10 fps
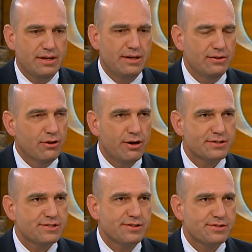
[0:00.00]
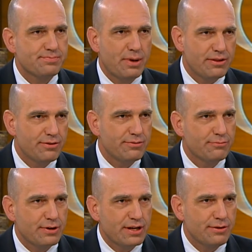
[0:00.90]
he lost his mother
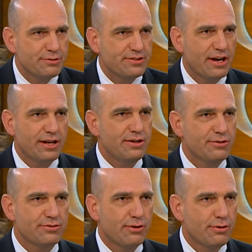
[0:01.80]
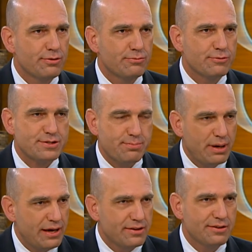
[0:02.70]
when he was nine years old, was
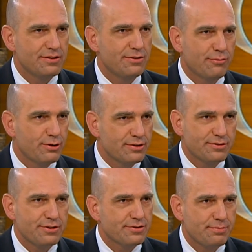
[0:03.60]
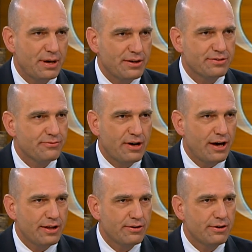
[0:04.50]
abandoned in the wilderness by his
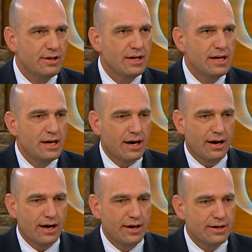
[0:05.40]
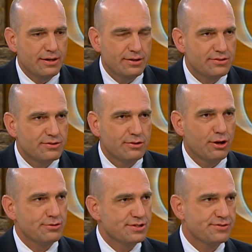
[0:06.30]
father. Uh, his
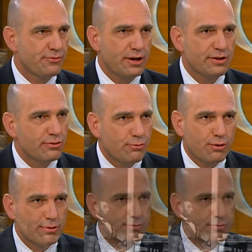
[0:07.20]
closest friend in the world